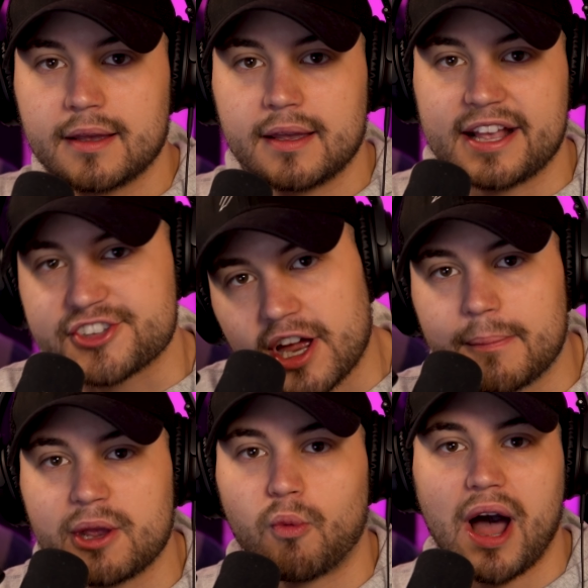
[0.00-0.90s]
It's gonna
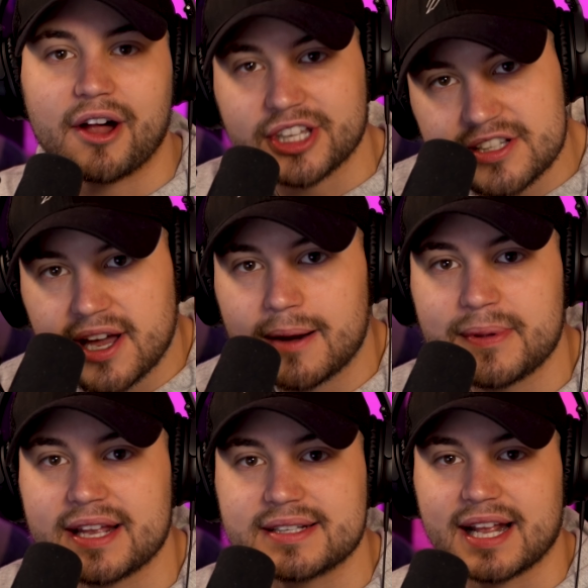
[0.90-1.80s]
be wild. It's gonna be
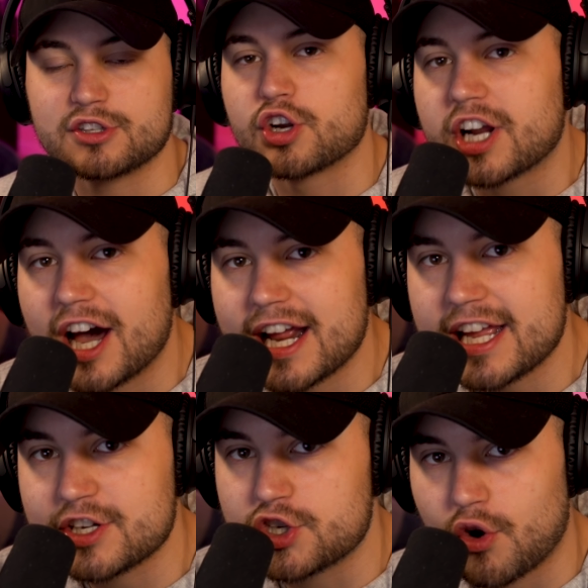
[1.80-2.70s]
intense. You're gonna
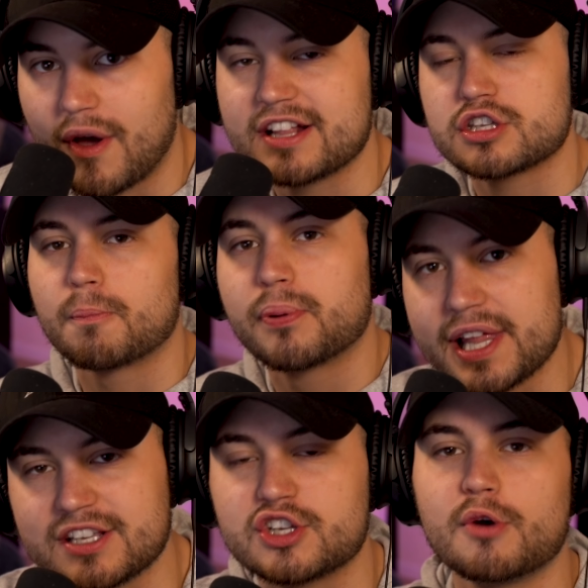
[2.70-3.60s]
enjoy it. So
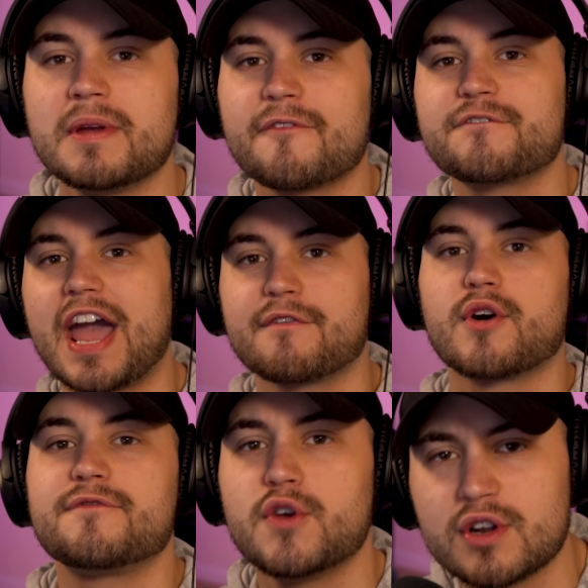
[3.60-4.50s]
please do me a favor.
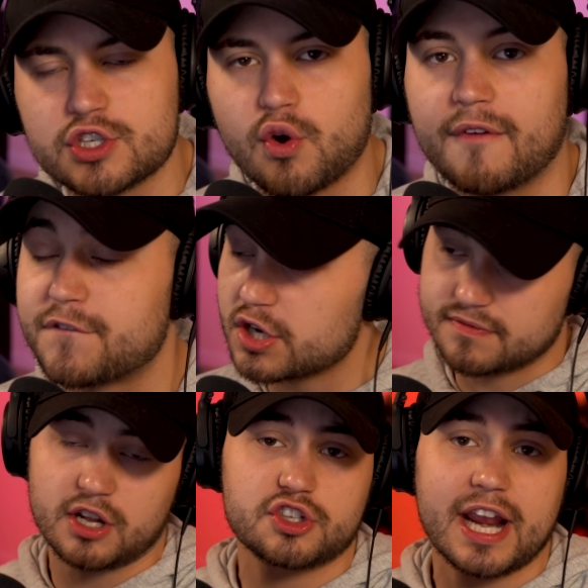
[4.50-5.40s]
If you enjoy, first of
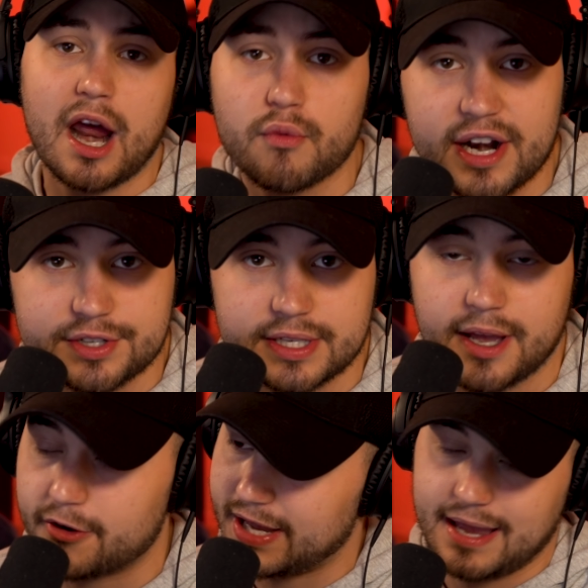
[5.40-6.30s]
all, check out Rarezy,
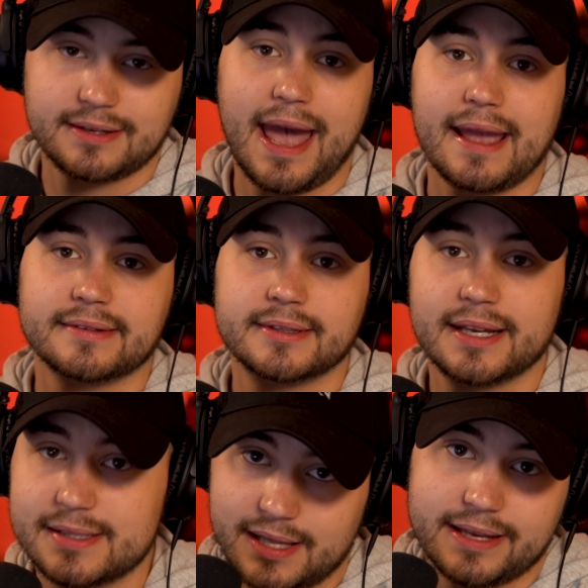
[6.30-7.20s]
okay? Hey,
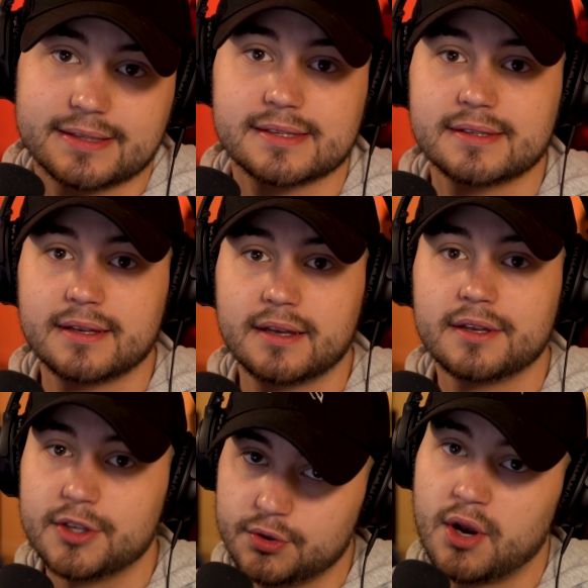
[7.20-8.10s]
his links.
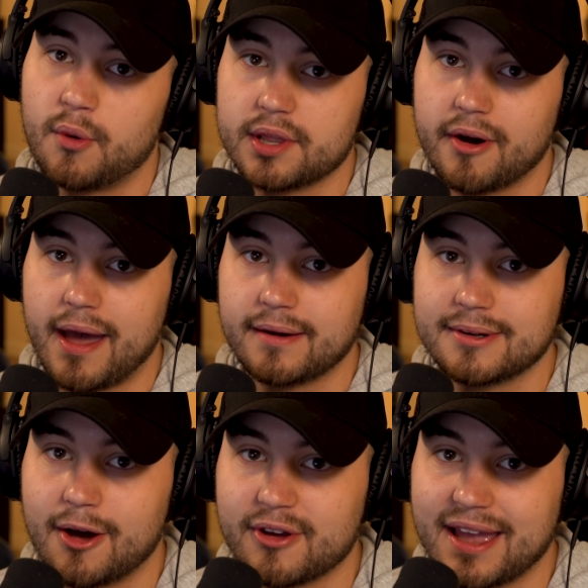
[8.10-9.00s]
You know where they're at,
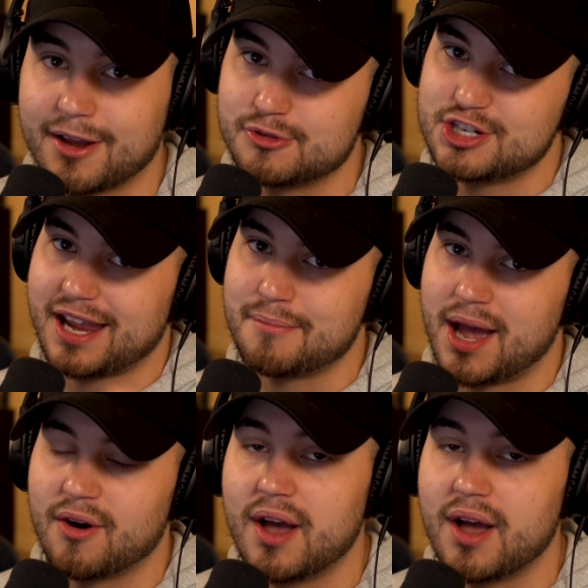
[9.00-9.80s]
okay? Go check them out.